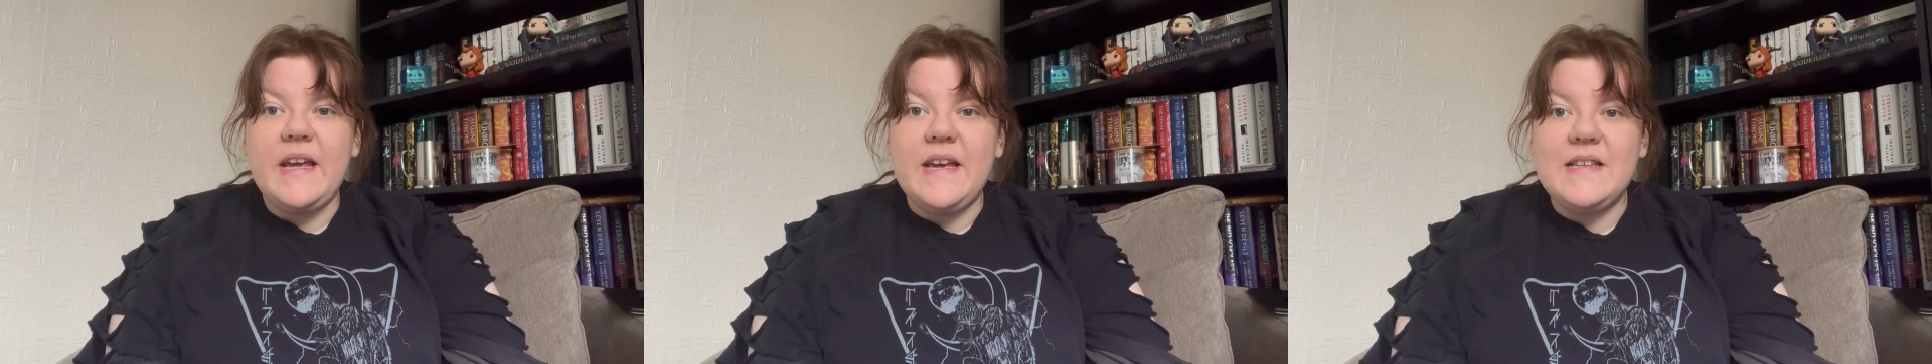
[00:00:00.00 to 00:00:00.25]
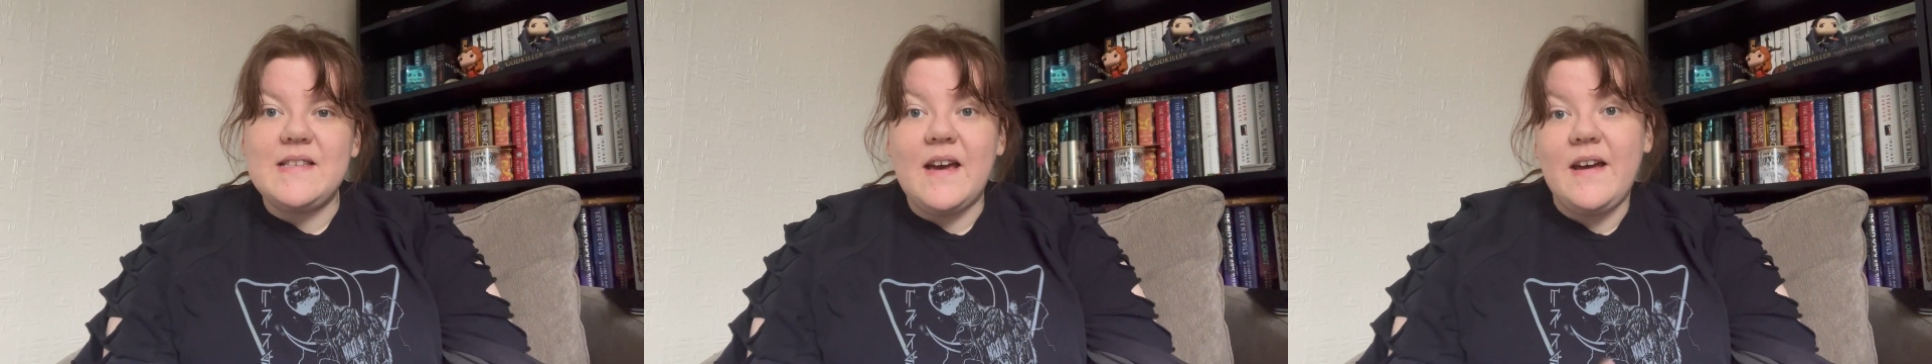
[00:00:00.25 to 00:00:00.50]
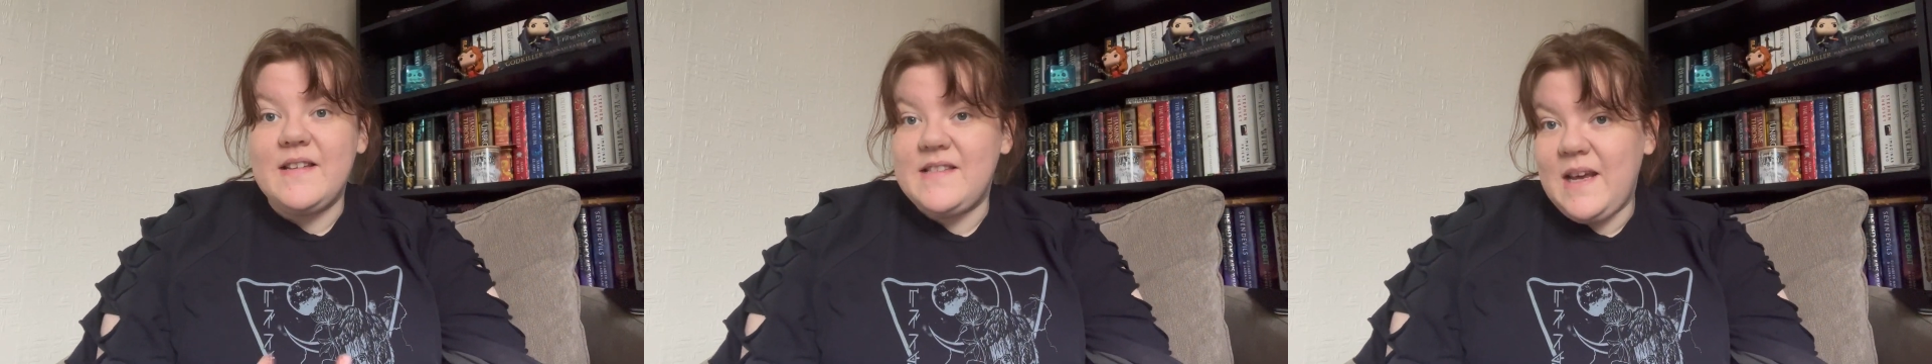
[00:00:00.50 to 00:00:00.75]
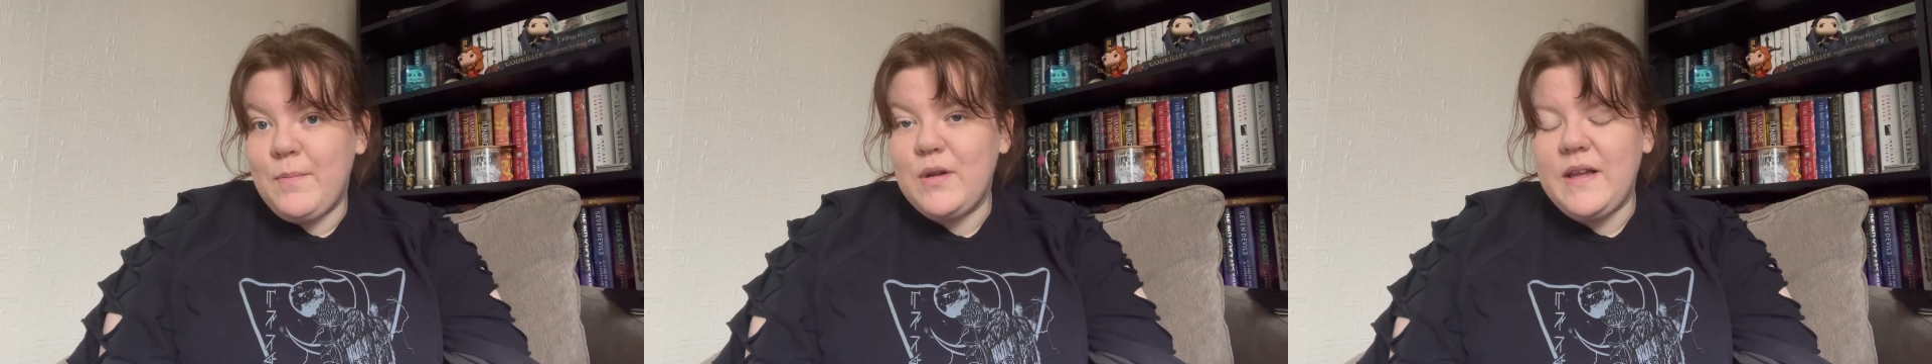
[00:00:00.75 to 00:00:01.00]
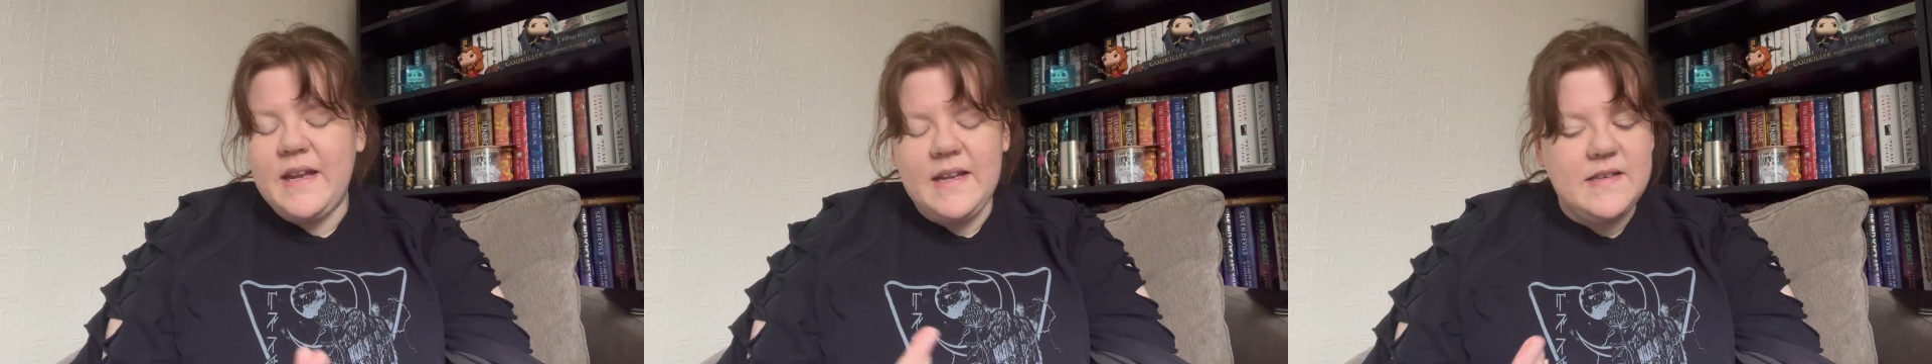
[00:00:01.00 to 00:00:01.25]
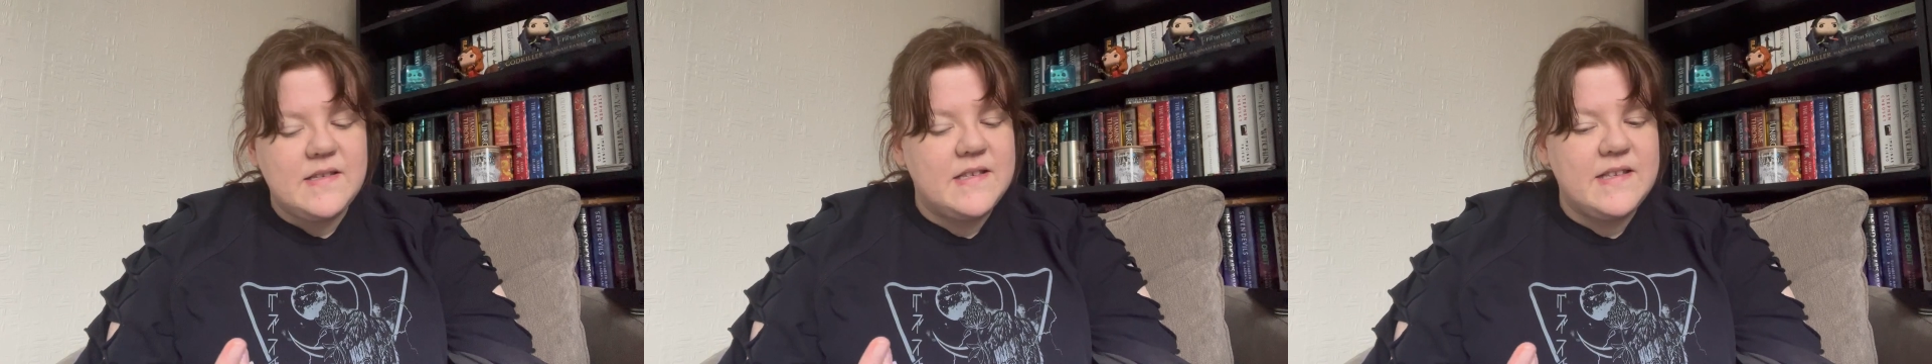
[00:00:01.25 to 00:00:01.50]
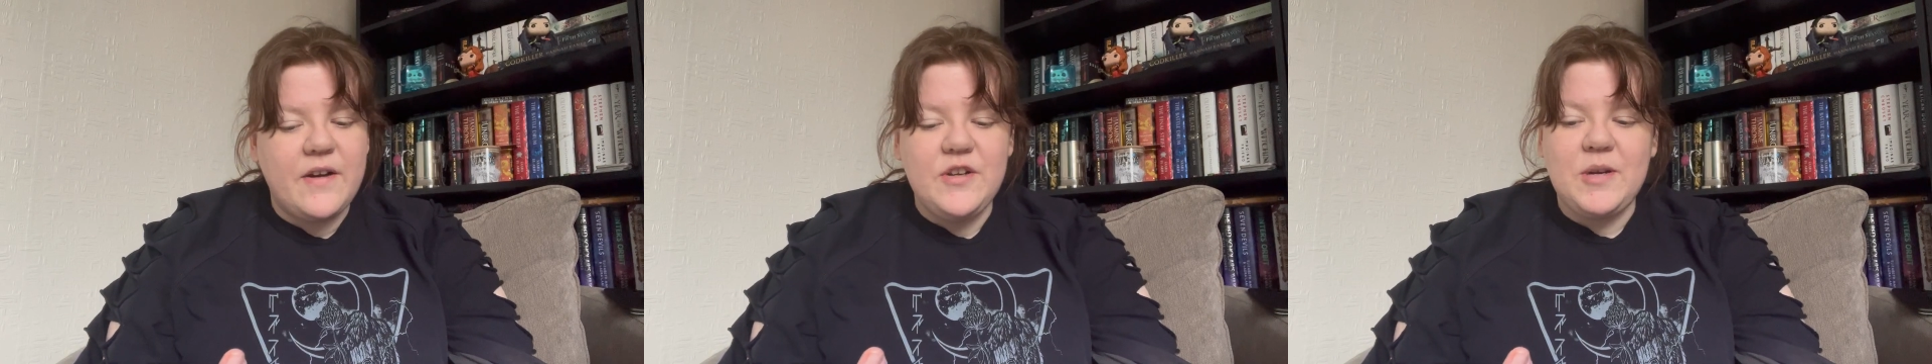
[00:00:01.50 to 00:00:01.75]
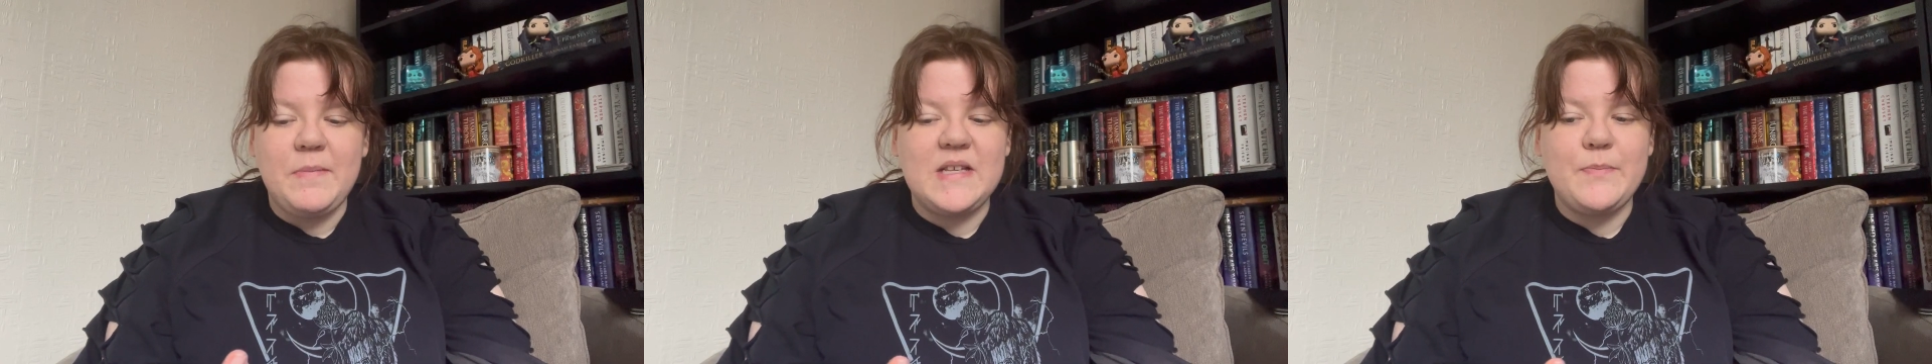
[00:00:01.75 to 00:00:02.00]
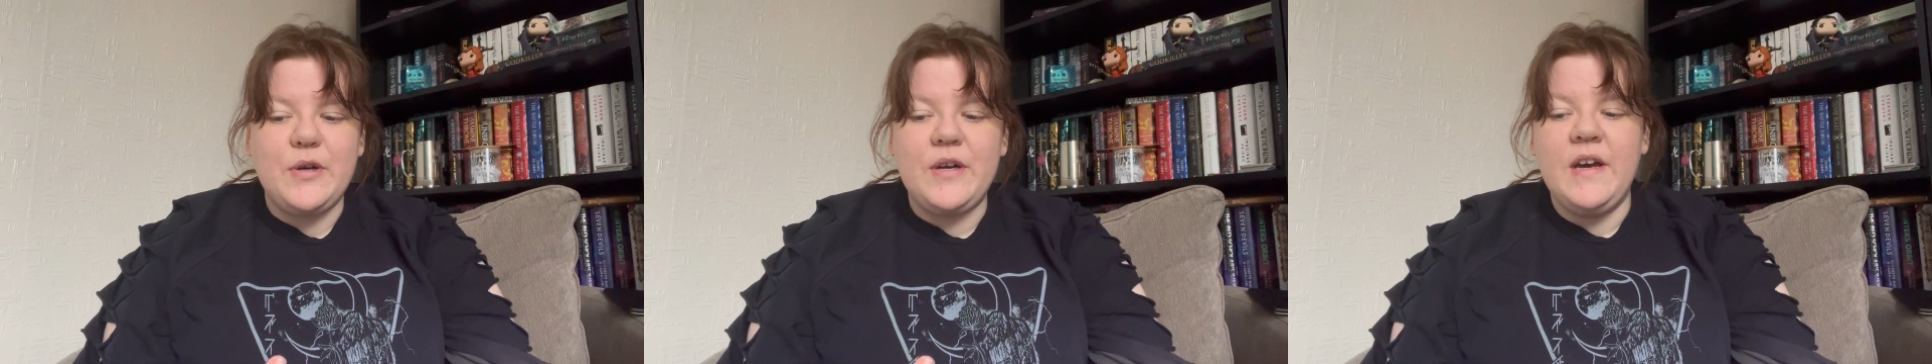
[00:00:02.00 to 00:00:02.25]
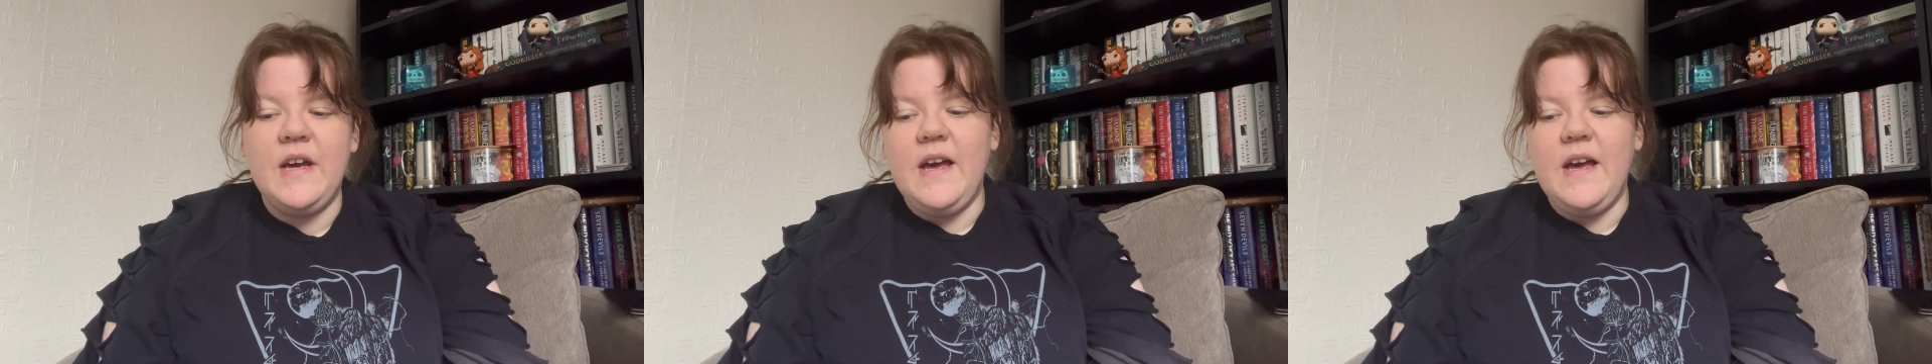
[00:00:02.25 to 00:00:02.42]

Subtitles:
is a staple. It is the Sarah J. Maas book.